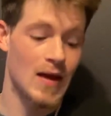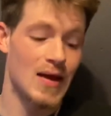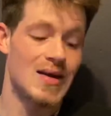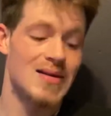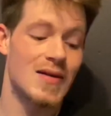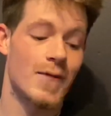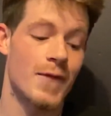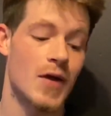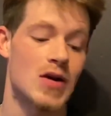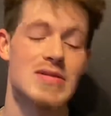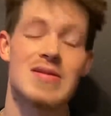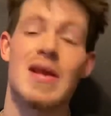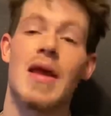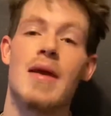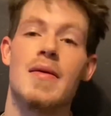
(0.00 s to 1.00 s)
The first
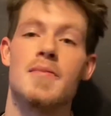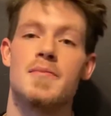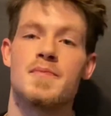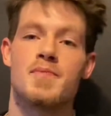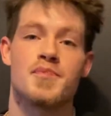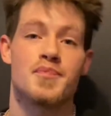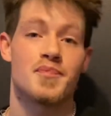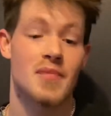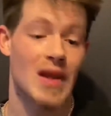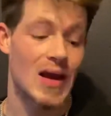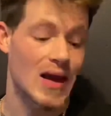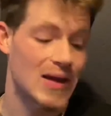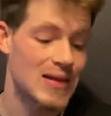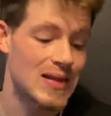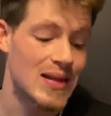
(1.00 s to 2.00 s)
game,
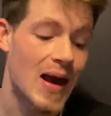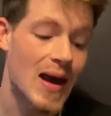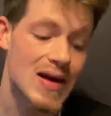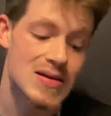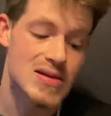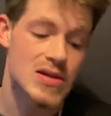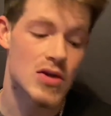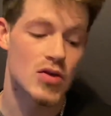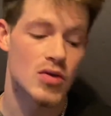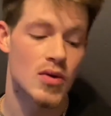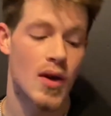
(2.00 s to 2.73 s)
Lazio